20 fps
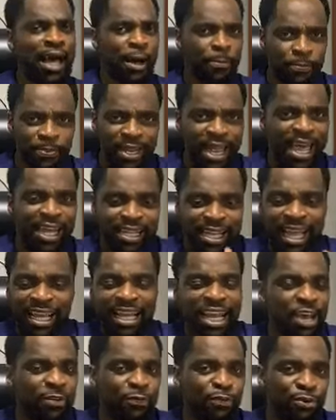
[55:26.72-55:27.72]
Apply
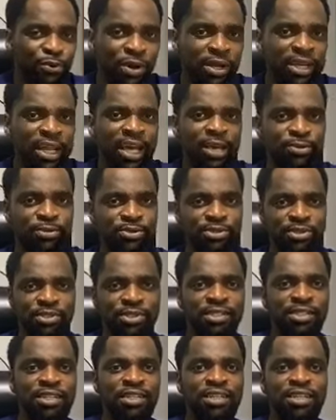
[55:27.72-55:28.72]
like everyone
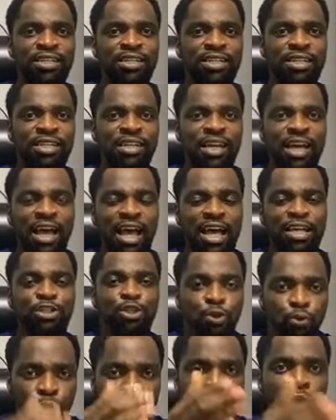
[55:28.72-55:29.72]
else.
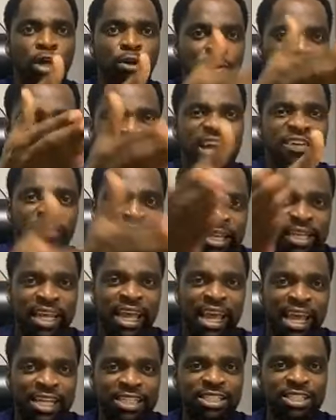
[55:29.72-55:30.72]
You would always have an
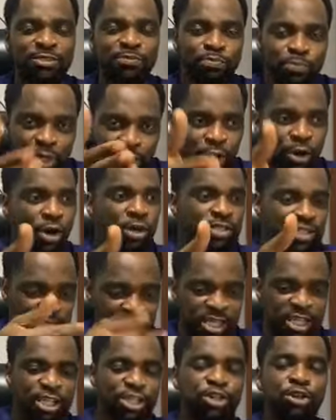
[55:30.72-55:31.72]
edge
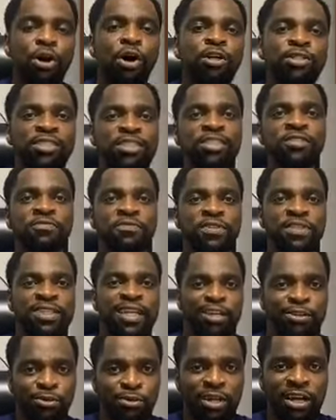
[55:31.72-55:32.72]
because in your CV
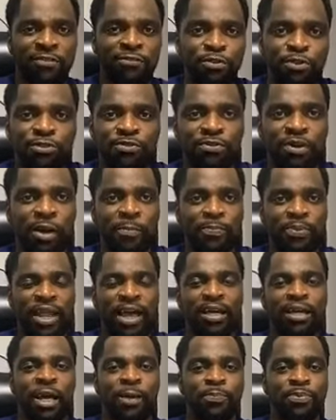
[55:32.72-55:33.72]
that you would have used to
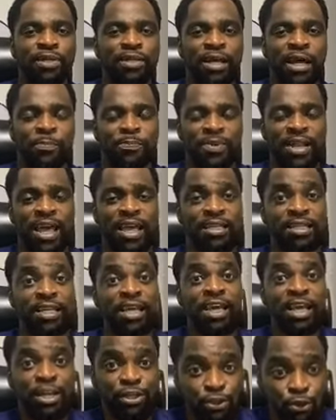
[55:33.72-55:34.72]

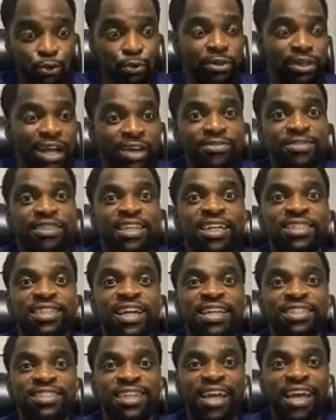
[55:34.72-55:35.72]
applying, you would have
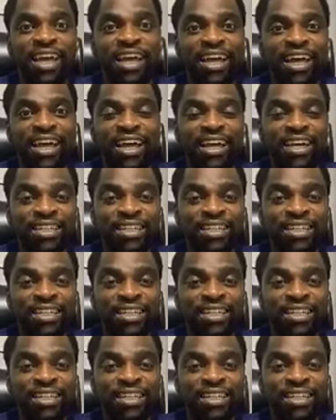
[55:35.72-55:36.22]
stated there